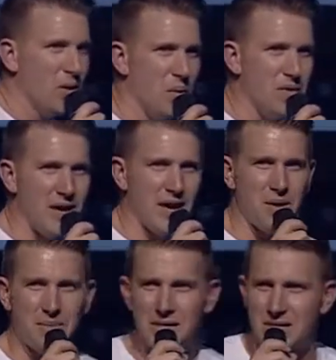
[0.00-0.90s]
where the
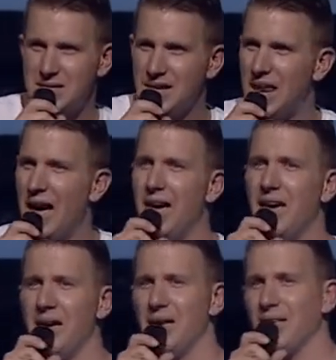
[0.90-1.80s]
enemy has said,
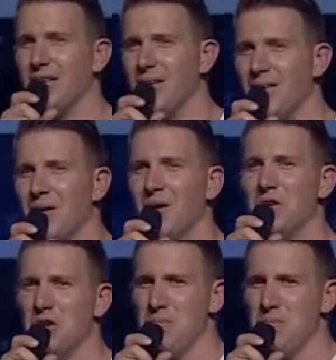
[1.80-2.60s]
hey, your